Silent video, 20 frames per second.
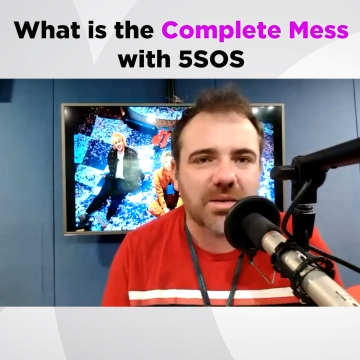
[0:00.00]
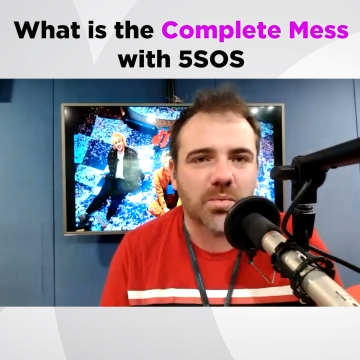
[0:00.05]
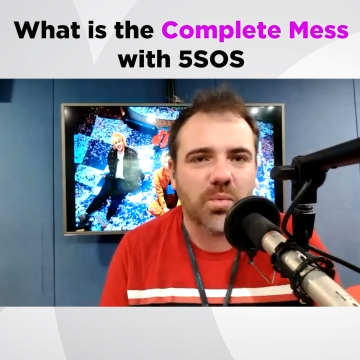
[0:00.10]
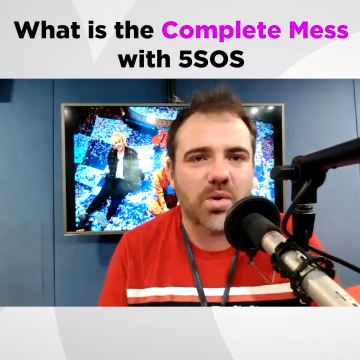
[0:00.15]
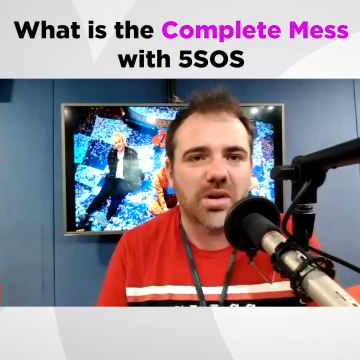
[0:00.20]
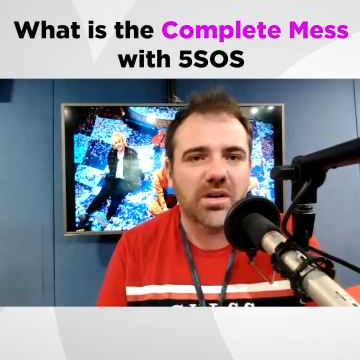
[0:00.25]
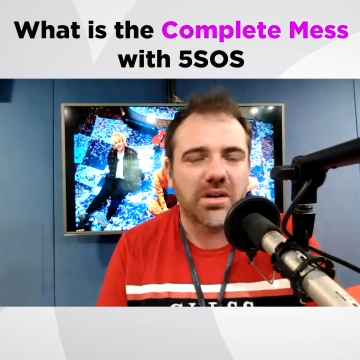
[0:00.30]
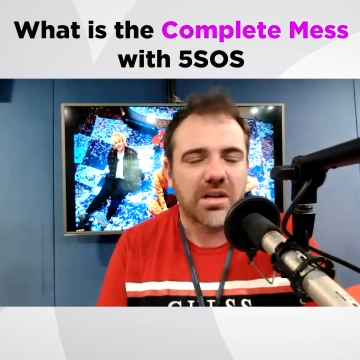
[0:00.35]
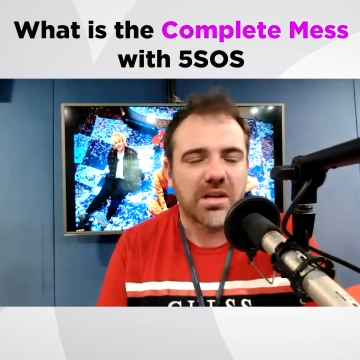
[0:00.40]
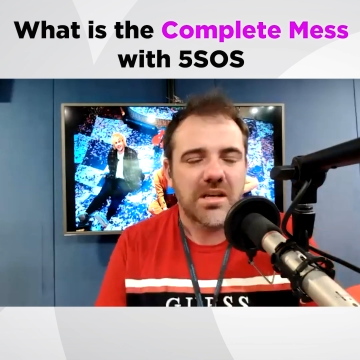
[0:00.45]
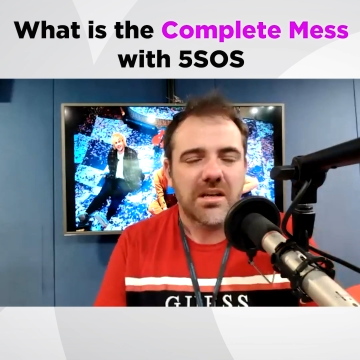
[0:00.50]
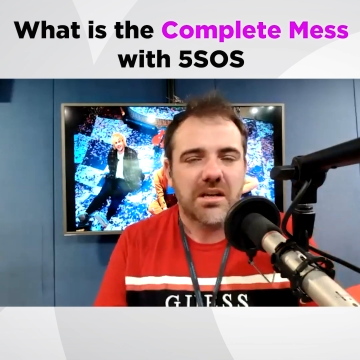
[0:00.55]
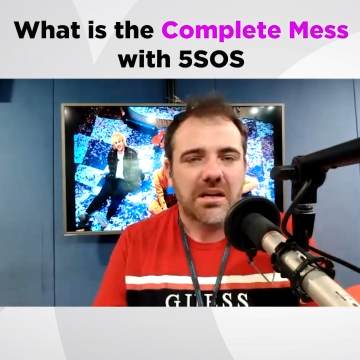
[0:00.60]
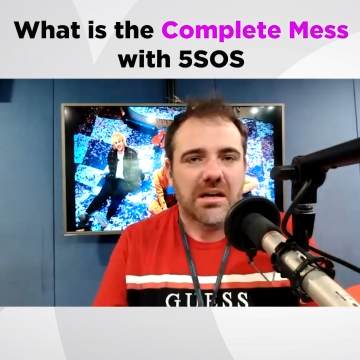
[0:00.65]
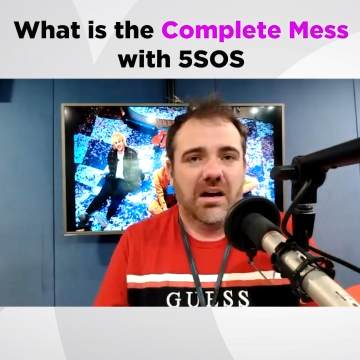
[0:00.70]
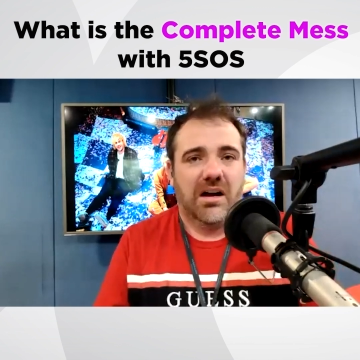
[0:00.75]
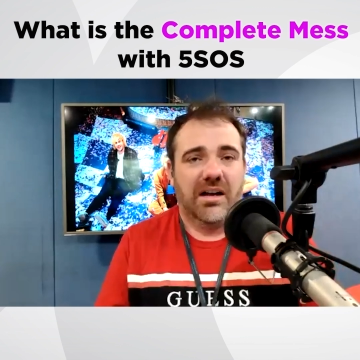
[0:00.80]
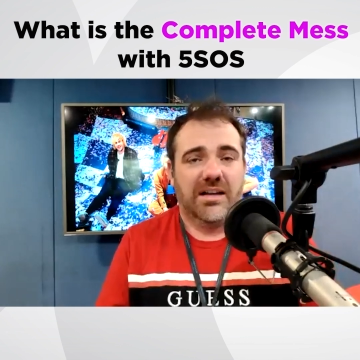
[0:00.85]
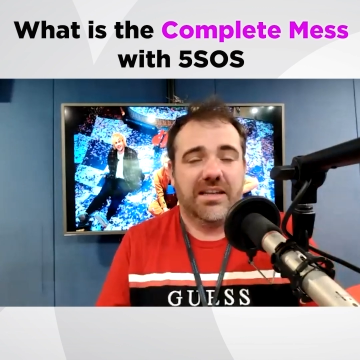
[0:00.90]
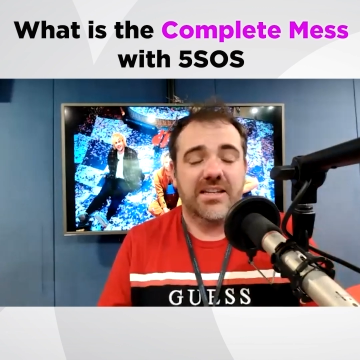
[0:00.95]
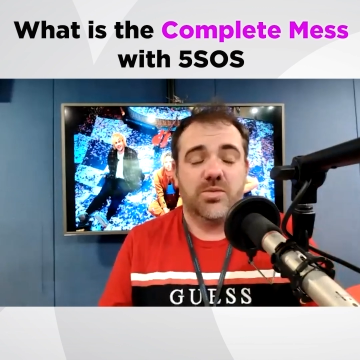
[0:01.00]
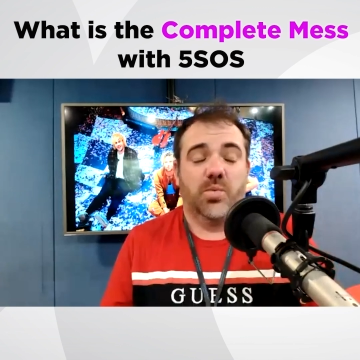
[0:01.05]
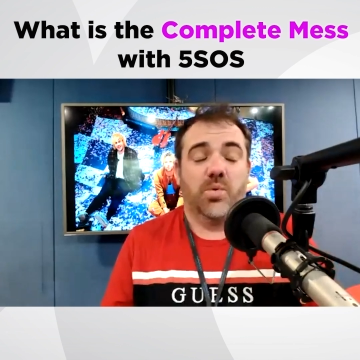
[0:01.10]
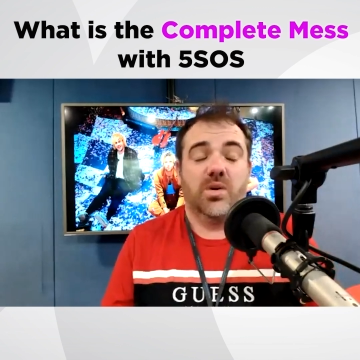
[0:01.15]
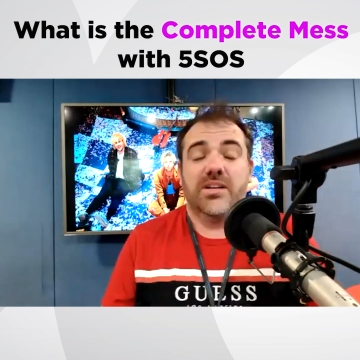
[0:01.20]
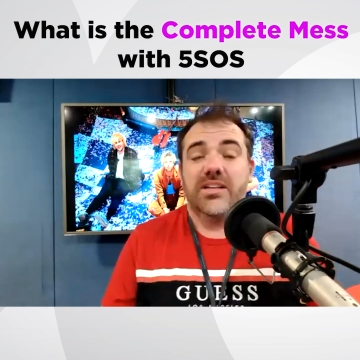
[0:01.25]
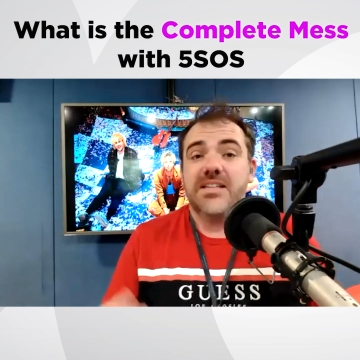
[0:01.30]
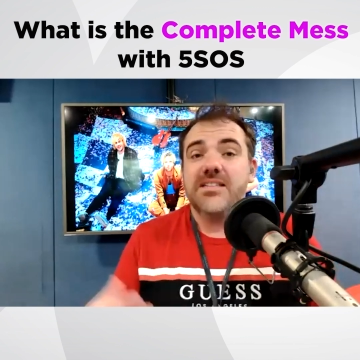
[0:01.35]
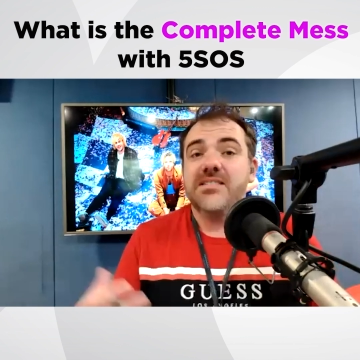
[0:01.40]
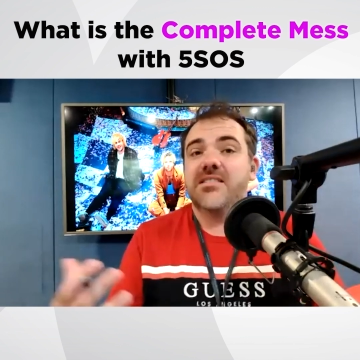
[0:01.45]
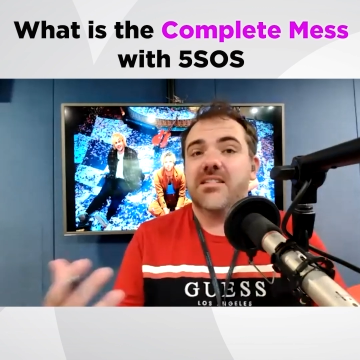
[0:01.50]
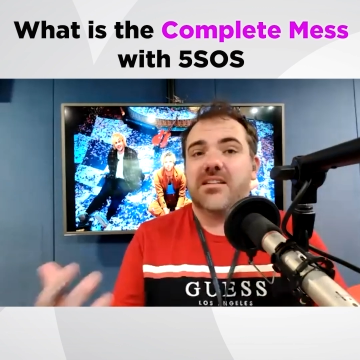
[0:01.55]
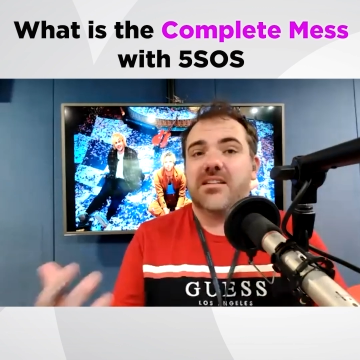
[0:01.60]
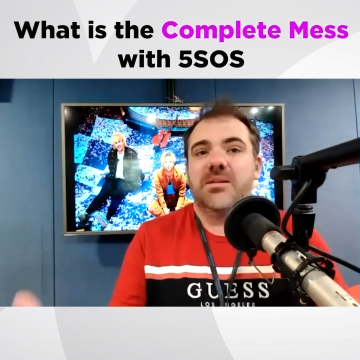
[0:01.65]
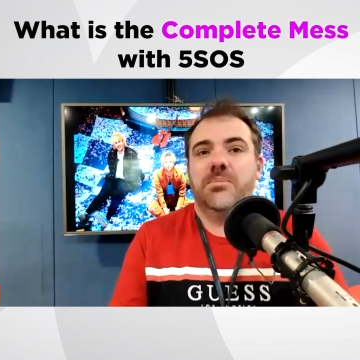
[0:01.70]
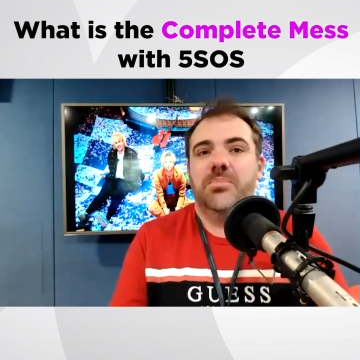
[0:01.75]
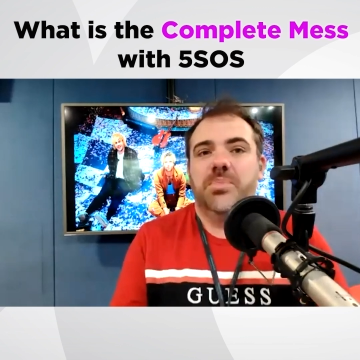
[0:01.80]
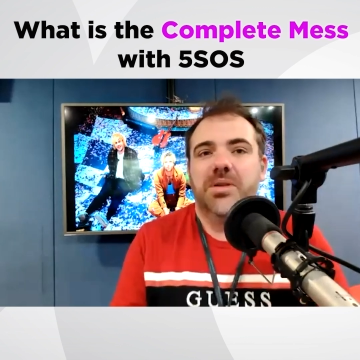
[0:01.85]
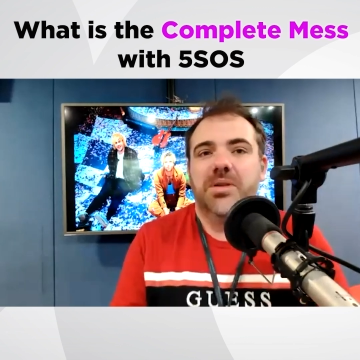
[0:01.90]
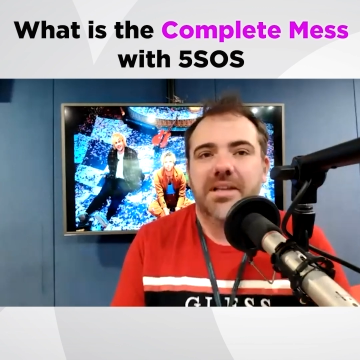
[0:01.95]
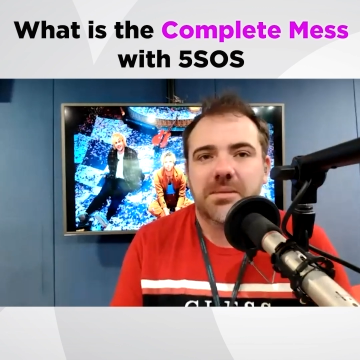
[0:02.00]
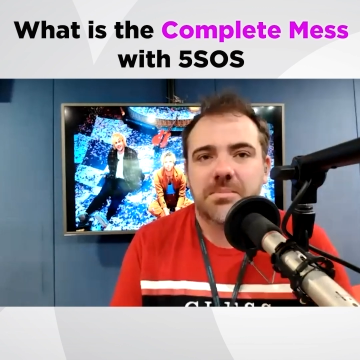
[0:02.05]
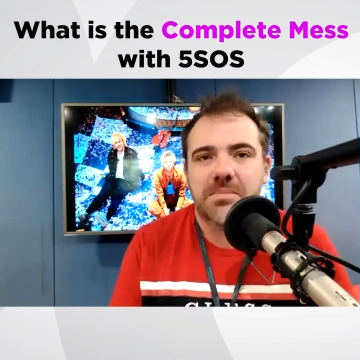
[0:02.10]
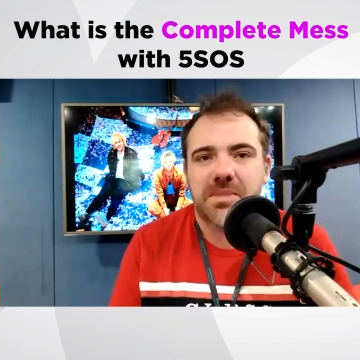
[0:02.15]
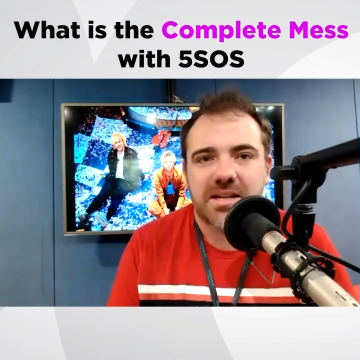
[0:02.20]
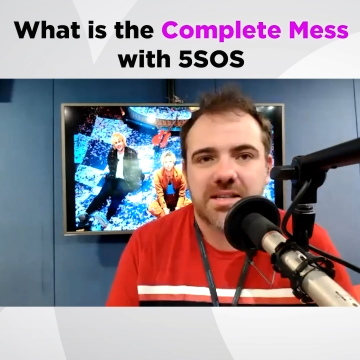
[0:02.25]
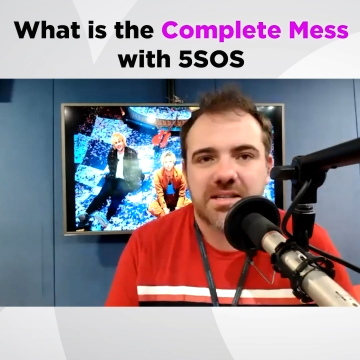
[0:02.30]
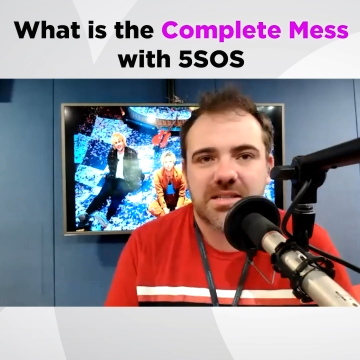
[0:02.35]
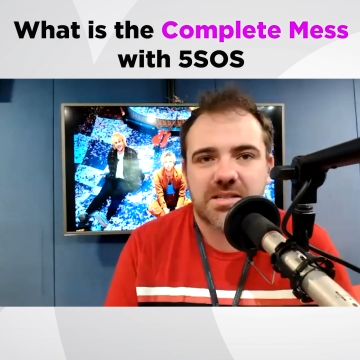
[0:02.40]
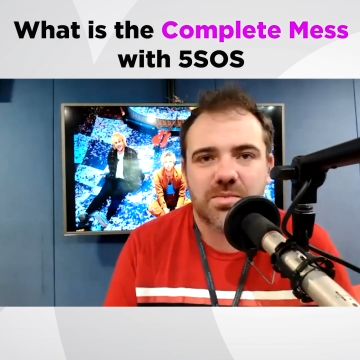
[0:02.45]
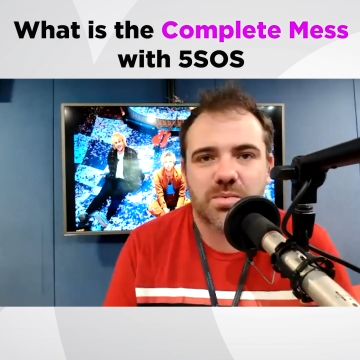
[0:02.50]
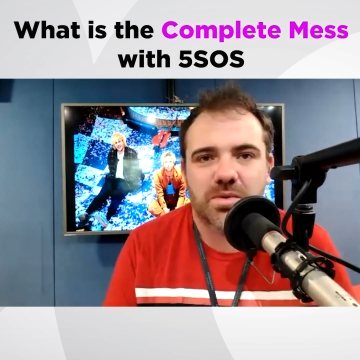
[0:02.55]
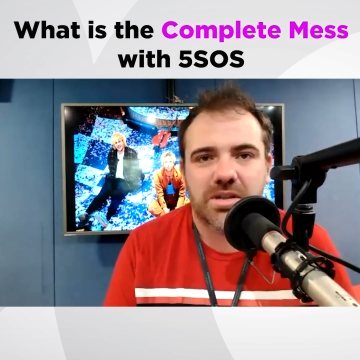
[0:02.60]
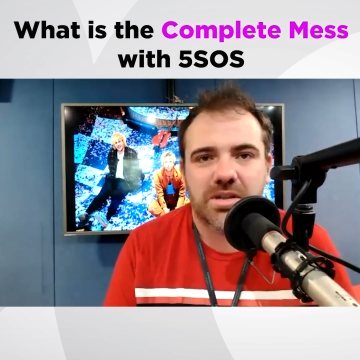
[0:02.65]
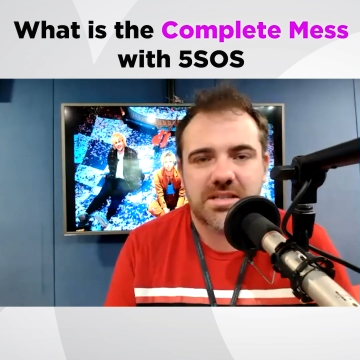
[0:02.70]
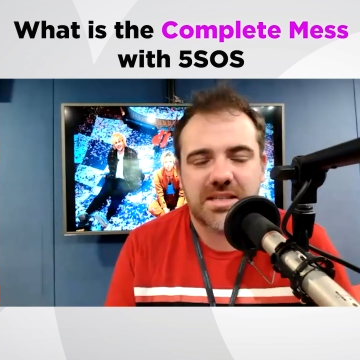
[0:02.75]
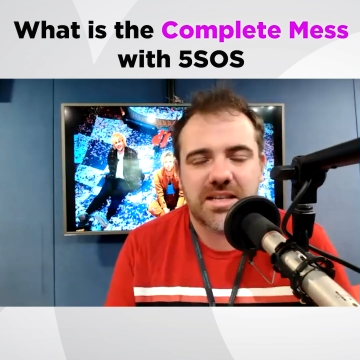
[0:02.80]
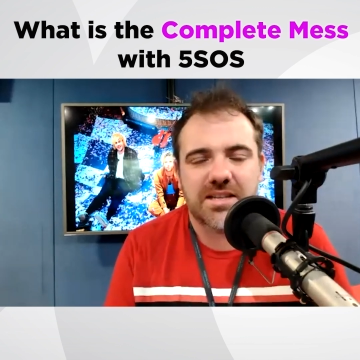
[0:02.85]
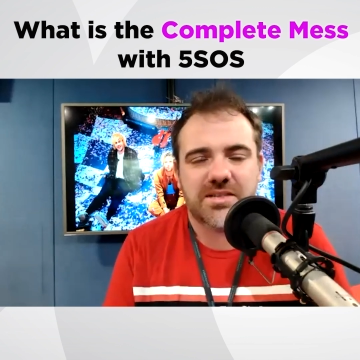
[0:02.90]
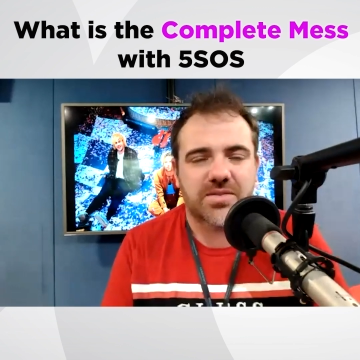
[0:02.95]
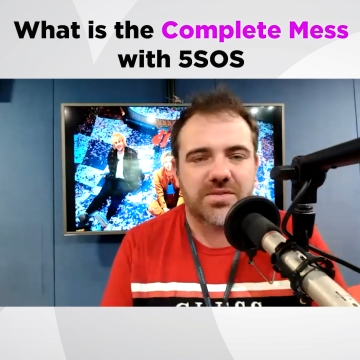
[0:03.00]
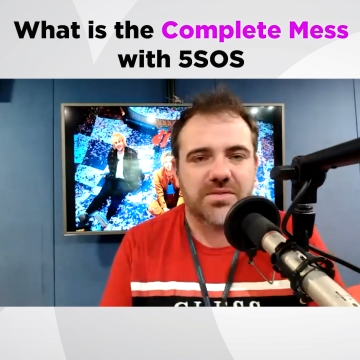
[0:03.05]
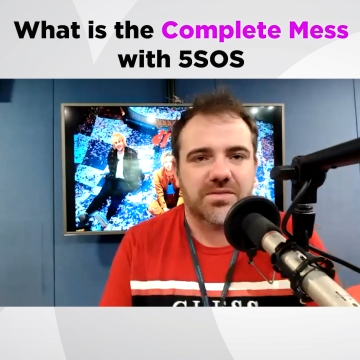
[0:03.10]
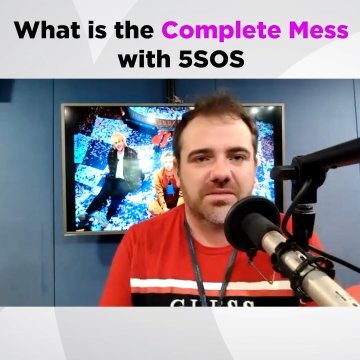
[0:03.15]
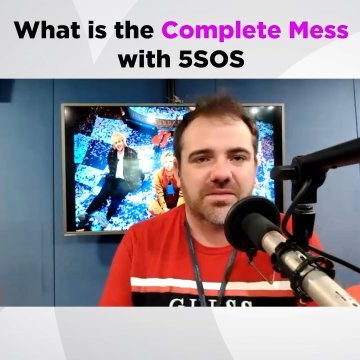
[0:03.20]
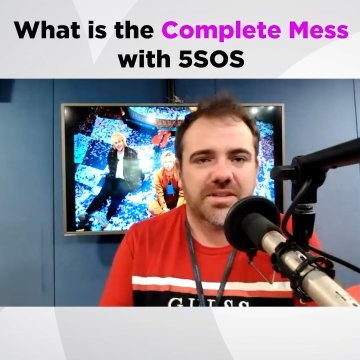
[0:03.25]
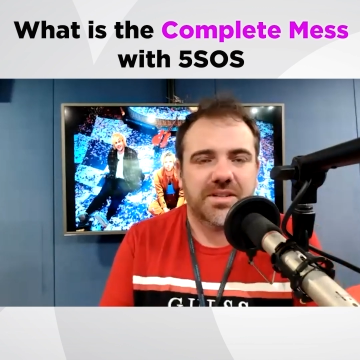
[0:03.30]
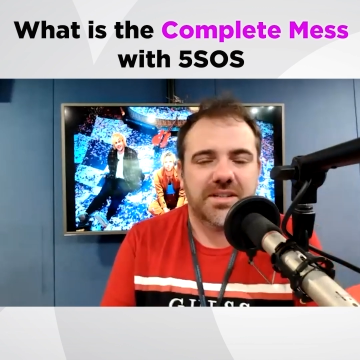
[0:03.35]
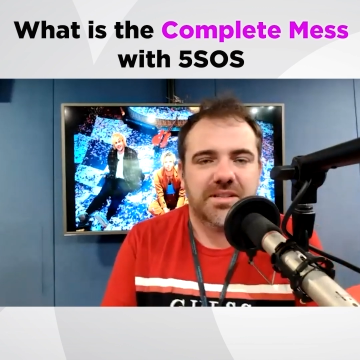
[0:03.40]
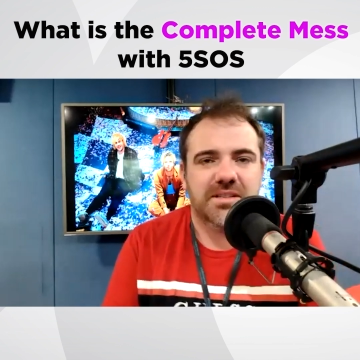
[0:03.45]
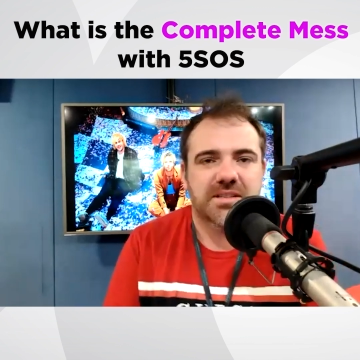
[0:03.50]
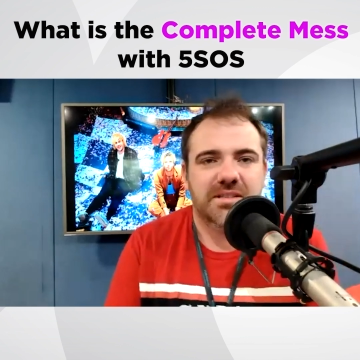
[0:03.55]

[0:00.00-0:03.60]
What is the Complete Mess? What is that story?